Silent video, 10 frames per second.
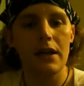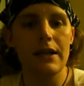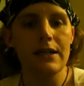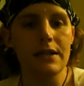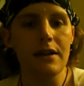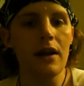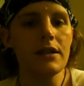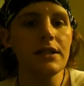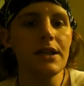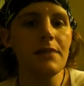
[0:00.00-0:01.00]
It's this
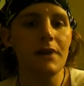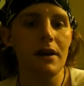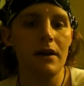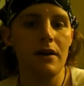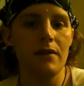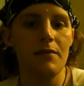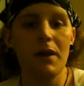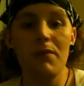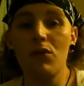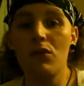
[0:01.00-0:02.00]
concept of
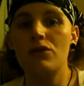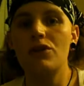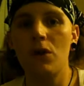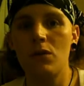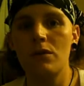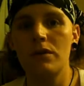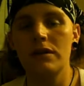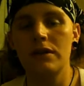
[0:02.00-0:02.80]
people who don't